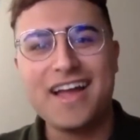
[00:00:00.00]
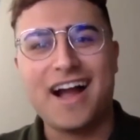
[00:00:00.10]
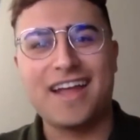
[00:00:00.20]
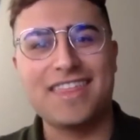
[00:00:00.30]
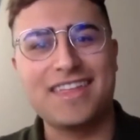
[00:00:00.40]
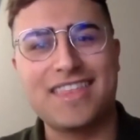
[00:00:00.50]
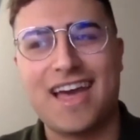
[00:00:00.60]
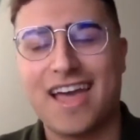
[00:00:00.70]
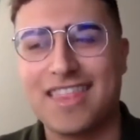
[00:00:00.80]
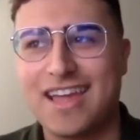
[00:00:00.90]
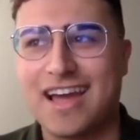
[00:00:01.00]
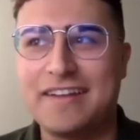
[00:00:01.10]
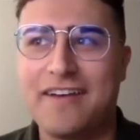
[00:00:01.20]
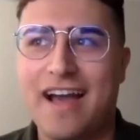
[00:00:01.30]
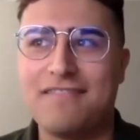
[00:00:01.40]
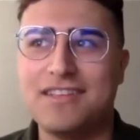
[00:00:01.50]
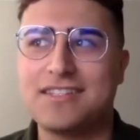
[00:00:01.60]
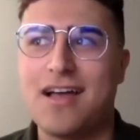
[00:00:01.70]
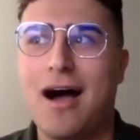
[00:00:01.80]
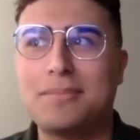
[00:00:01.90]
I think that they kind of have this
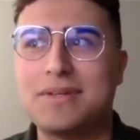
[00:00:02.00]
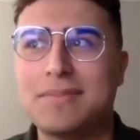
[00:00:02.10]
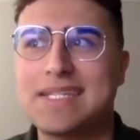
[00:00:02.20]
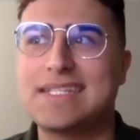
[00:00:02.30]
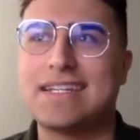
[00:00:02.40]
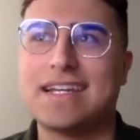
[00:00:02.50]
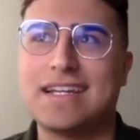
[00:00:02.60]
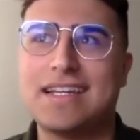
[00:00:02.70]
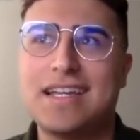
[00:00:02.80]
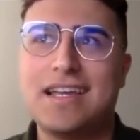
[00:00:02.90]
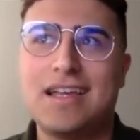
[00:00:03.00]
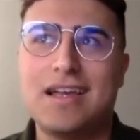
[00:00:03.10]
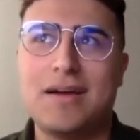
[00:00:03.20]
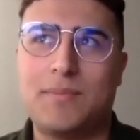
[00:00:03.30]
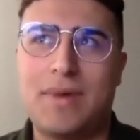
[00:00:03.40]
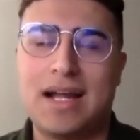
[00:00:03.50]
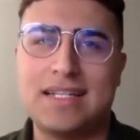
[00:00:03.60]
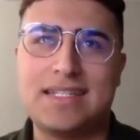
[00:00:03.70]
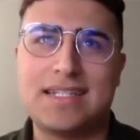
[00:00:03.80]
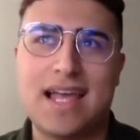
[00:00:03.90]
optimistic
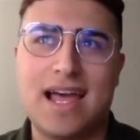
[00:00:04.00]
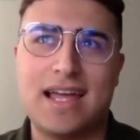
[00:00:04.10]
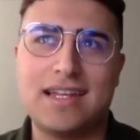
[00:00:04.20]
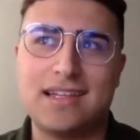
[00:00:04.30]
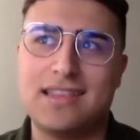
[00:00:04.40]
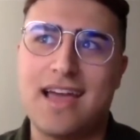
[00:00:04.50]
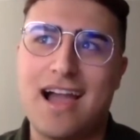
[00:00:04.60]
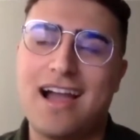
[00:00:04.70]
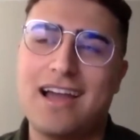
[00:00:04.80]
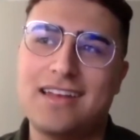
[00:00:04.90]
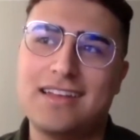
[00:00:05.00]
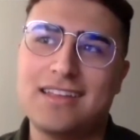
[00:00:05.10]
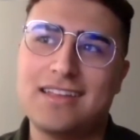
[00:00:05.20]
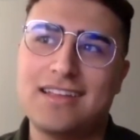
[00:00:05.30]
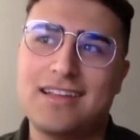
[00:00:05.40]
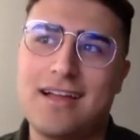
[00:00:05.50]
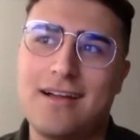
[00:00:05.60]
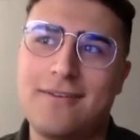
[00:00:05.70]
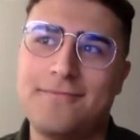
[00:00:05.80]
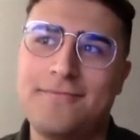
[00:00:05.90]
mindset that
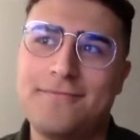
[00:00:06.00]
um,